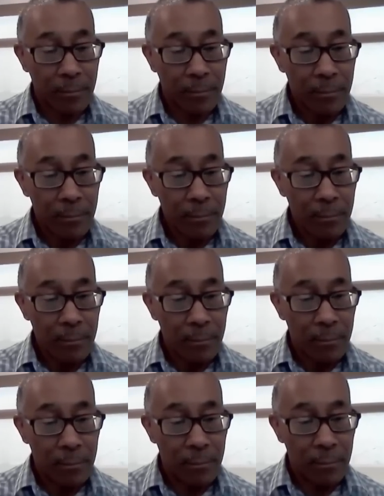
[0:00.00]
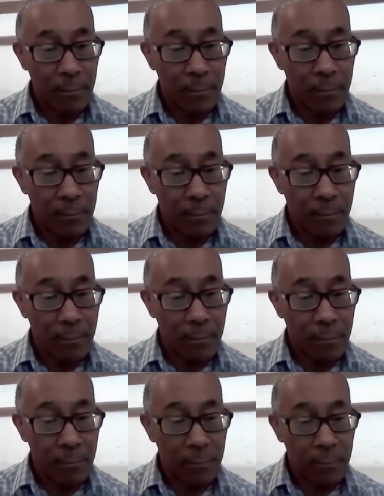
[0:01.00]

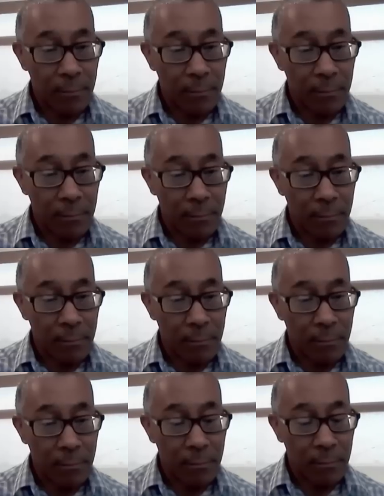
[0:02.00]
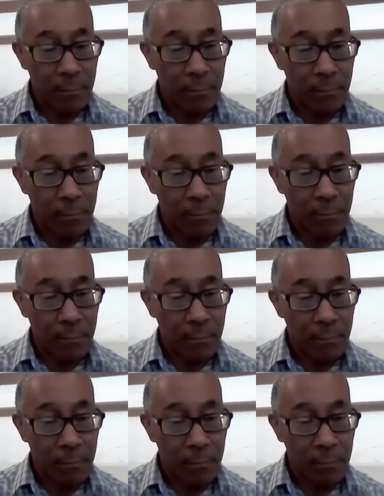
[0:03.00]

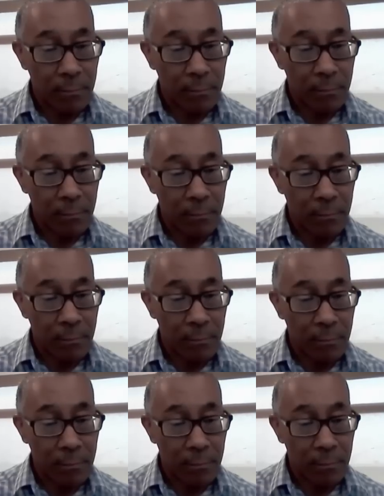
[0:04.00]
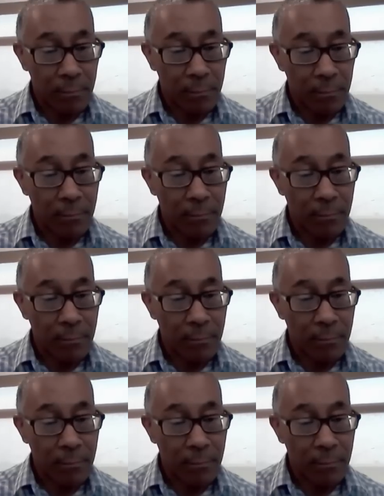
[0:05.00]
No words are spoken by the person on screen.